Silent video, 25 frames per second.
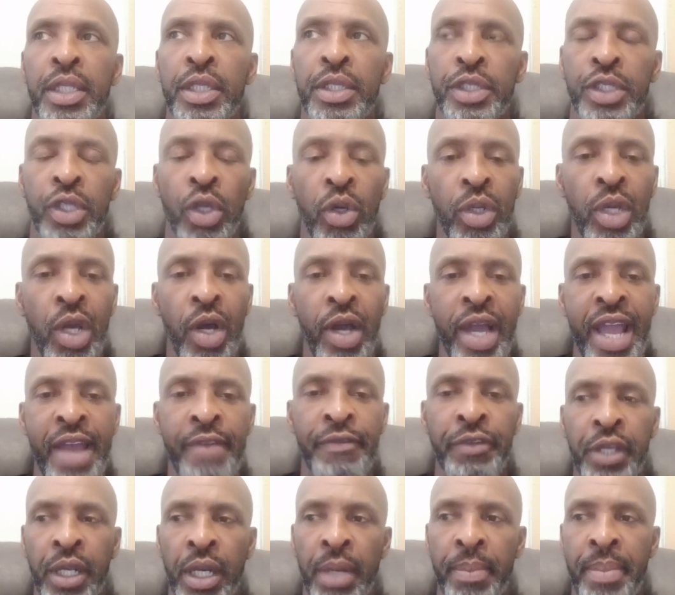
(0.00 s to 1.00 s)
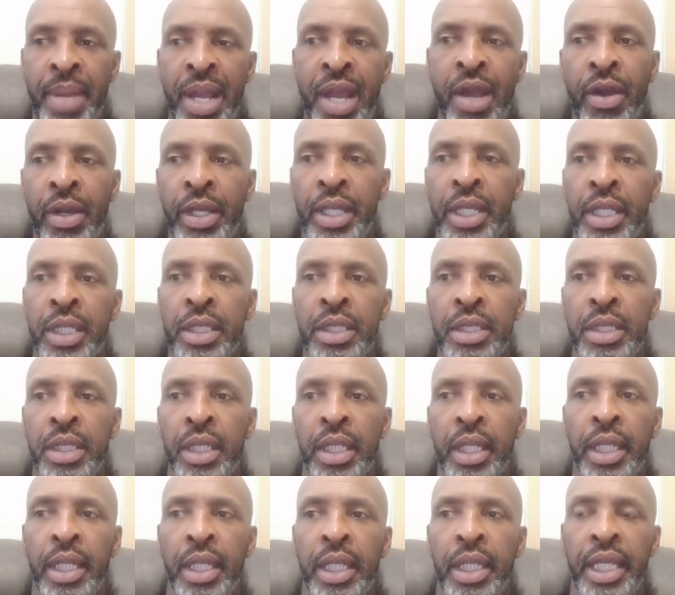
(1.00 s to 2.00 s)
so-called African Americans
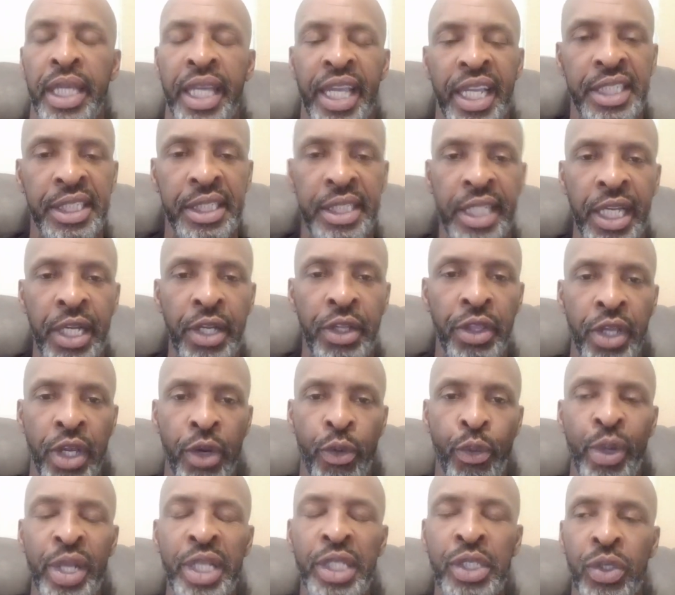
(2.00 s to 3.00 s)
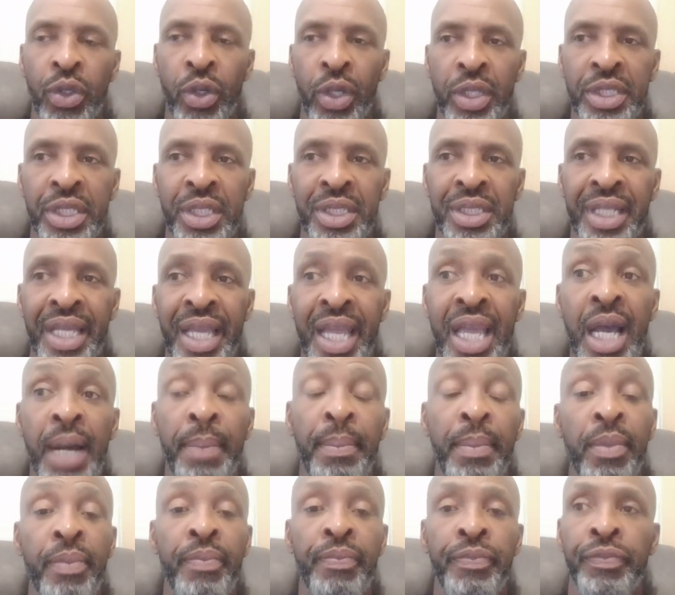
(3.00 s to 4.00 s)
extending their resources to
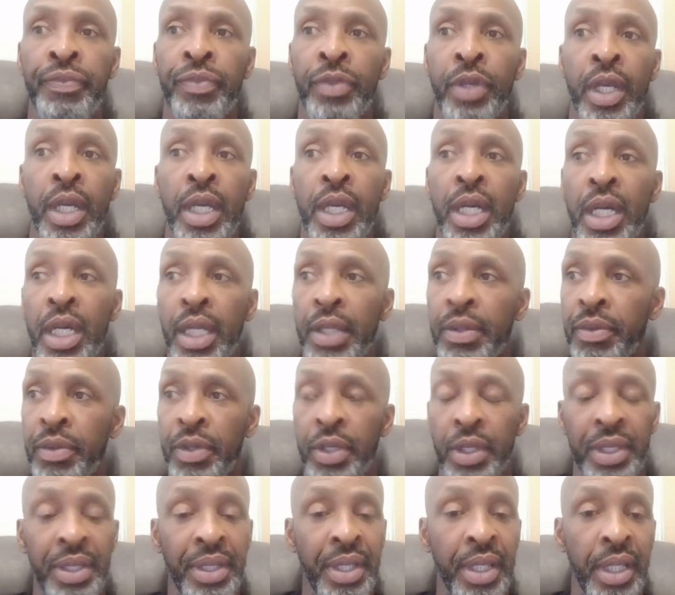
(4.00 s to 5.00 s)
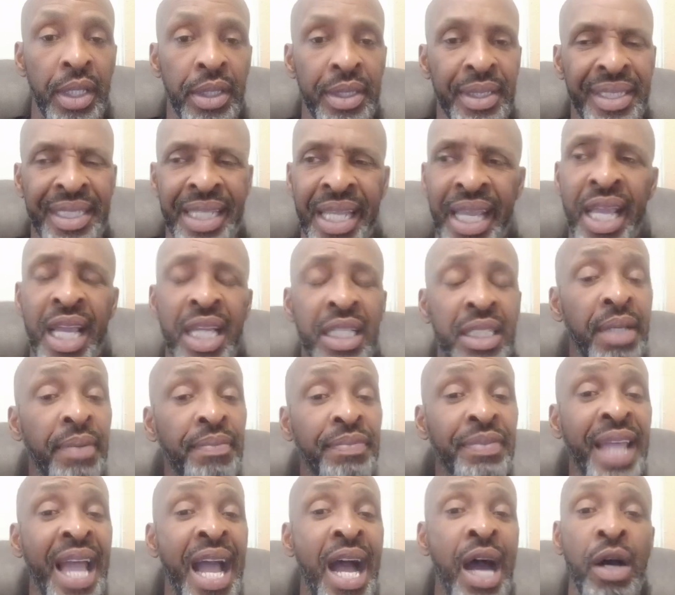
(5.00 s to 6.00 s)
help tens
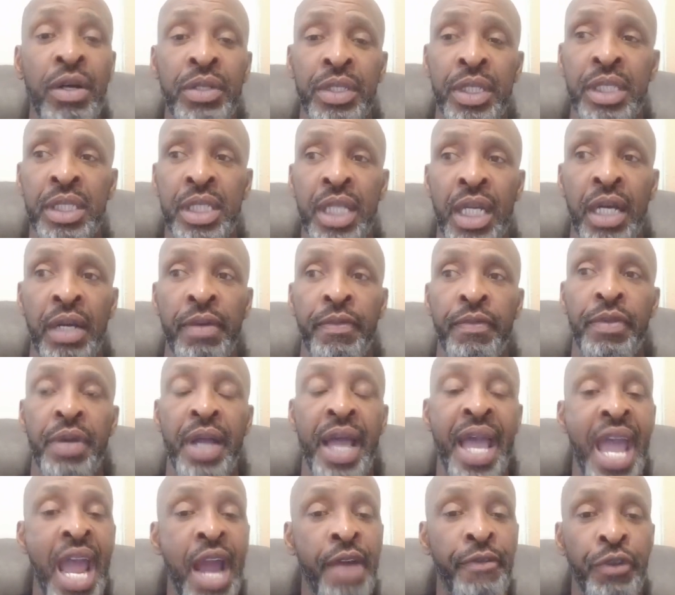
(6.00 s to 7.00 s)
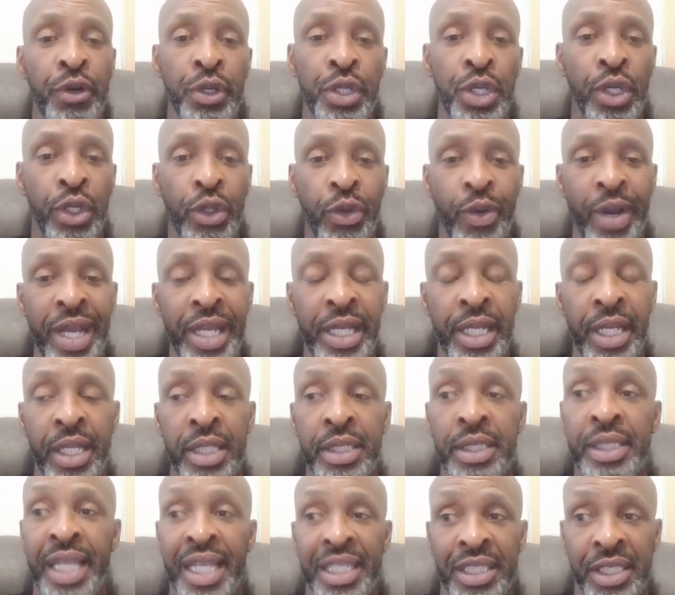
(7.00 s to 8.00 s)
of thousands of
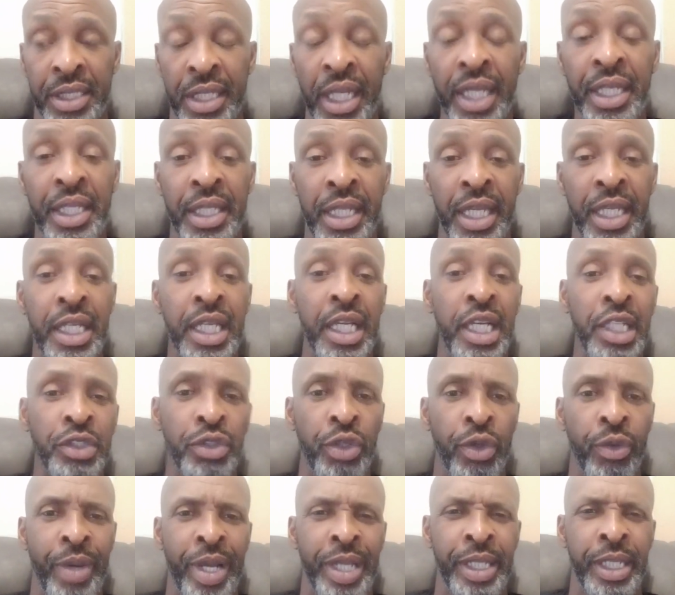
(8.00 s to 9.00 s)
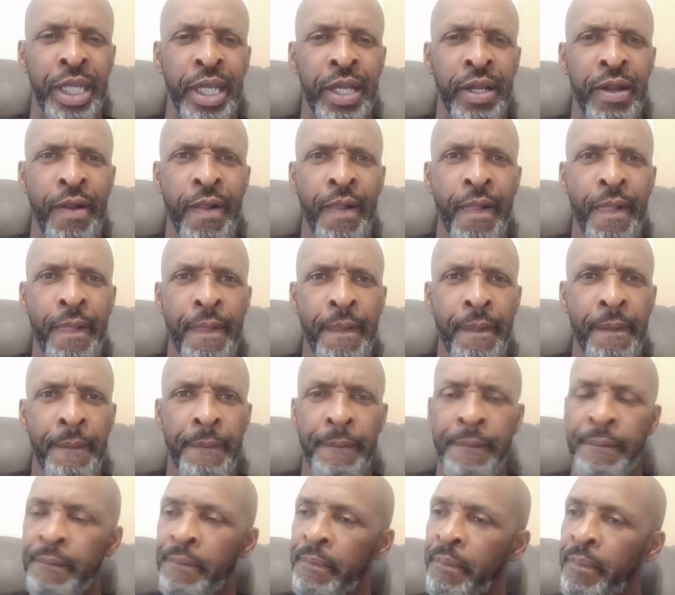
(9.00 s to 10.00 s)
Afro-Ukrainians that's stuck in their country right now?
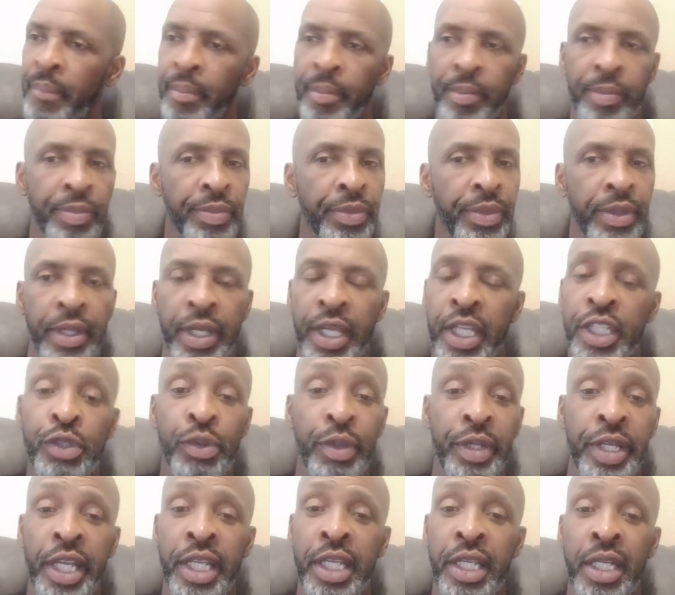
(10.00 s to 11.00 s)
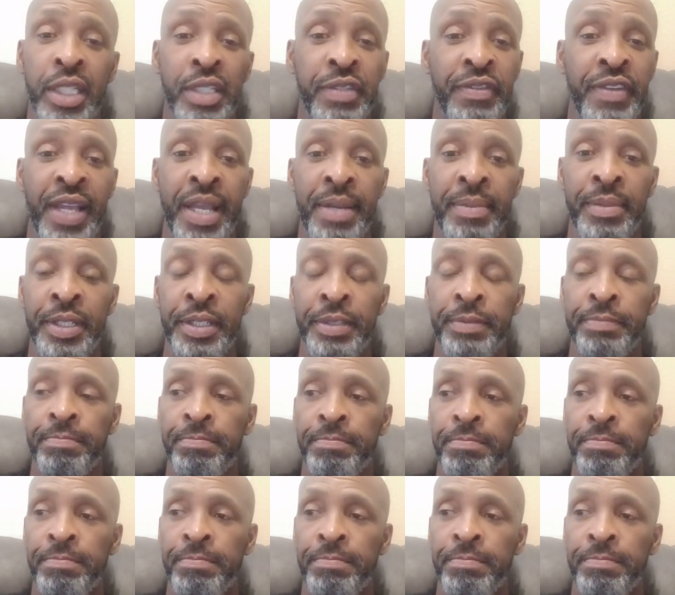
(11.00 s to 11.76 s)
It's ridiculous, family.